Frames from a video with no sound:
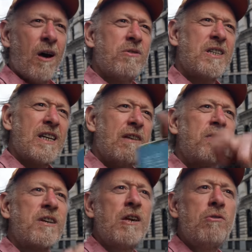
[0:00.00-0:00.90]
going to save
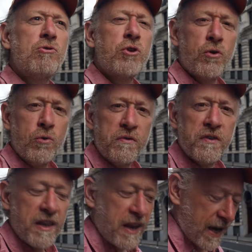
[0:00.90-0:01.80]
the Guild Hall
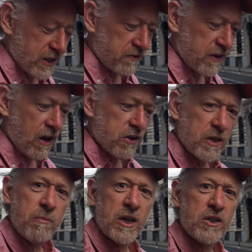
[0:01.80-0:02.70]
for the next video, because
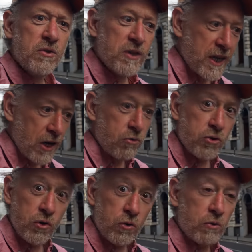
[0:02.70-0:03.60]
then we can do the Guild
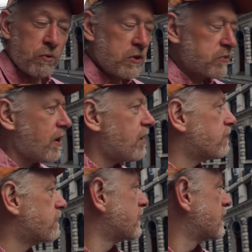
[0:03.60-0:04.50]
Hall as well.